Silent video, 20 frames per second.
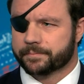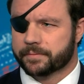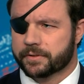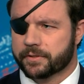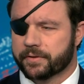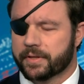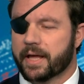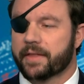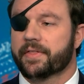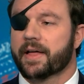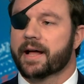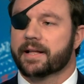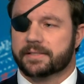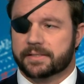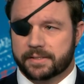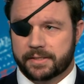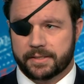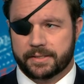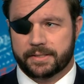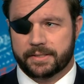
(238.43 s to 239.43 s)
So
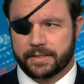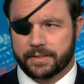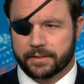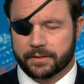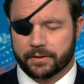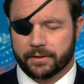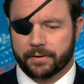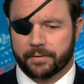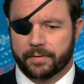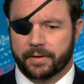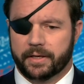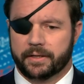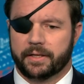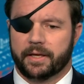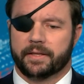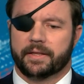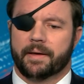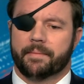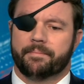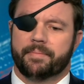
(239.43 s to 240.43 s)
that's the deal. And
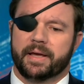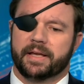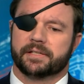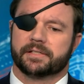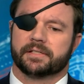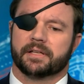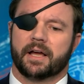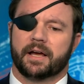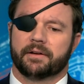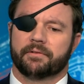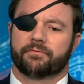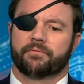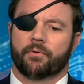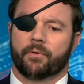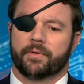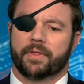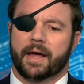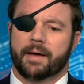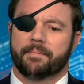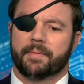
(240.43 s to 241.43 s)
that baseline
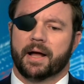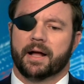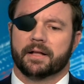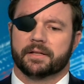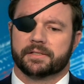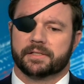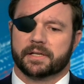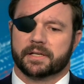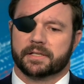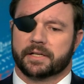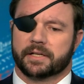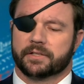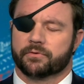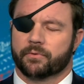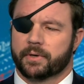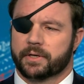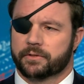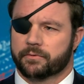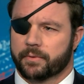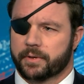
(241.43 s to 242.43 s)
for that balancing
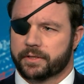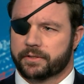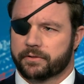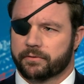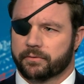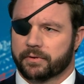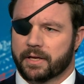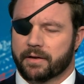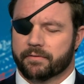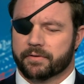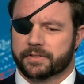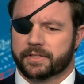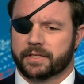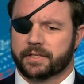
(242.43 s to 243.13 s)
2022 levels.